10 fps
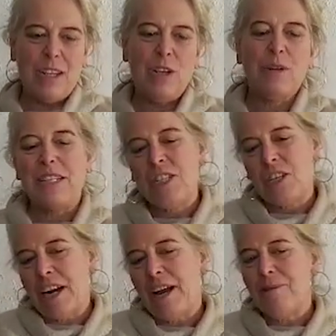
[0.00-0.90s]
You can
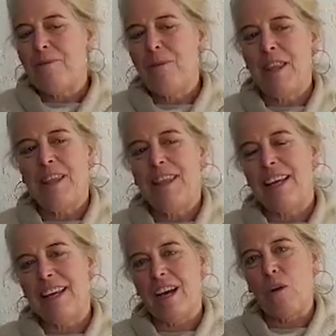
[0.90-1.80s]
start out with
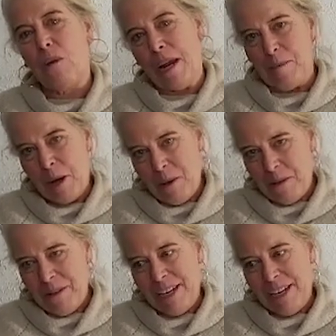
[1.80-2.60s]
a rainbow,